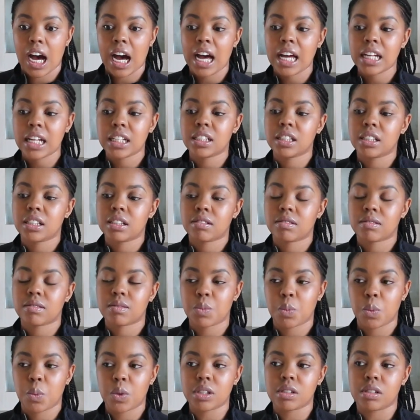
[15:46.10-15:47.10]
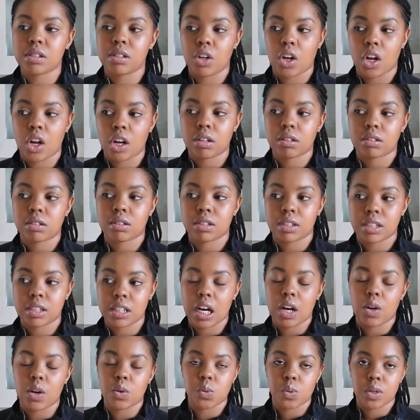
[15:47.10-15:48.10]
I was locked
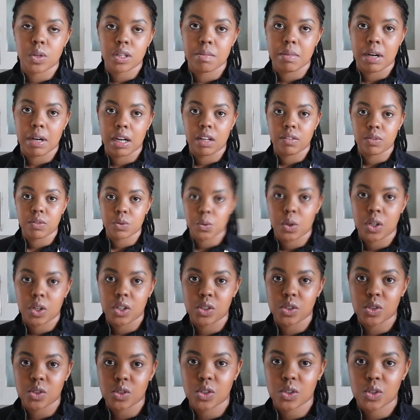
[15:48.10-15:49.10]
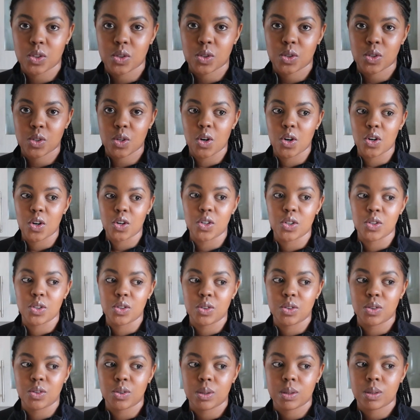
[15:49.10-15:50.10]
down with my loved ones,
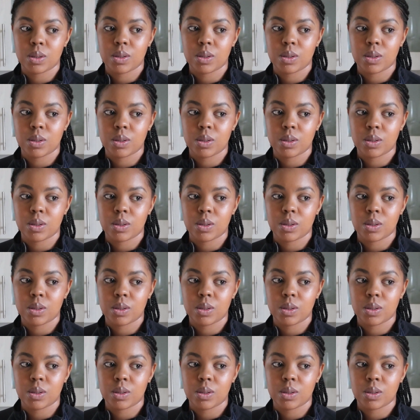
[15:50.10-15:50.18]
so